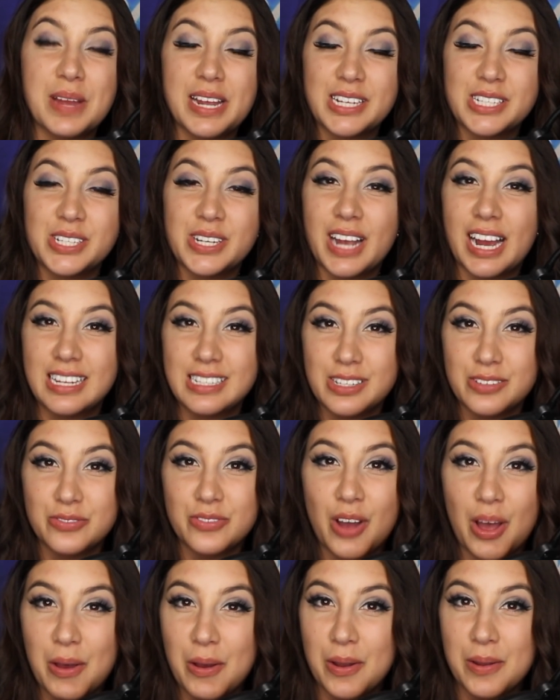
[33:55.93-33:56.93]
make sure you guys are
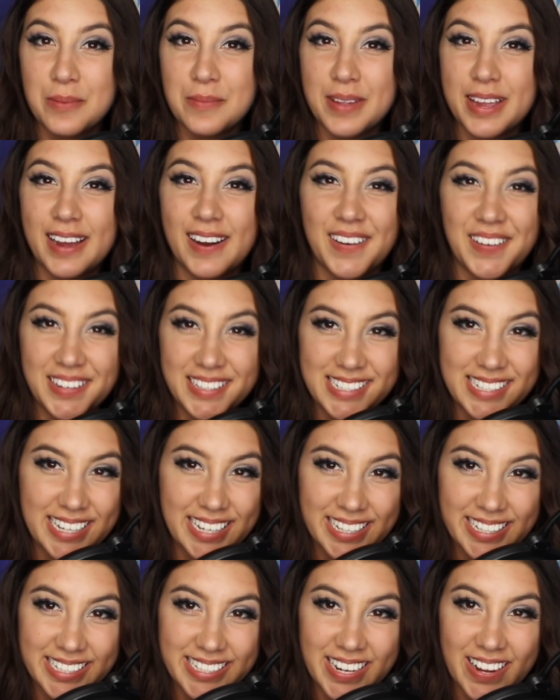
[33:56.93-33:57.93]
following me on
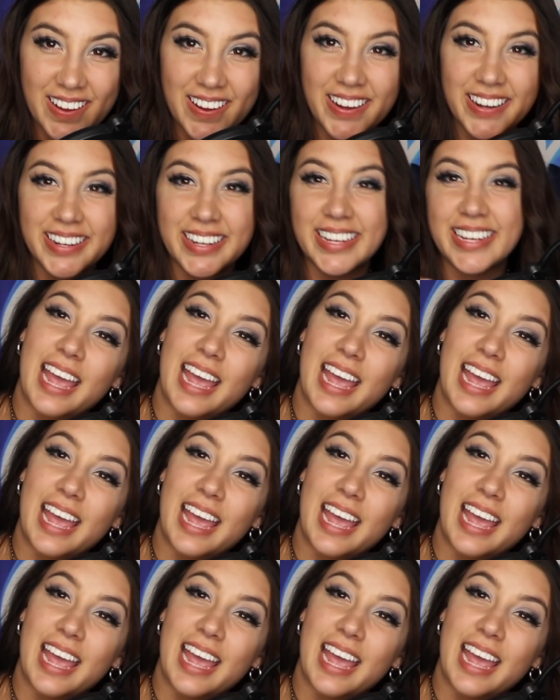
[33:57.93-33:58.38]
TikTok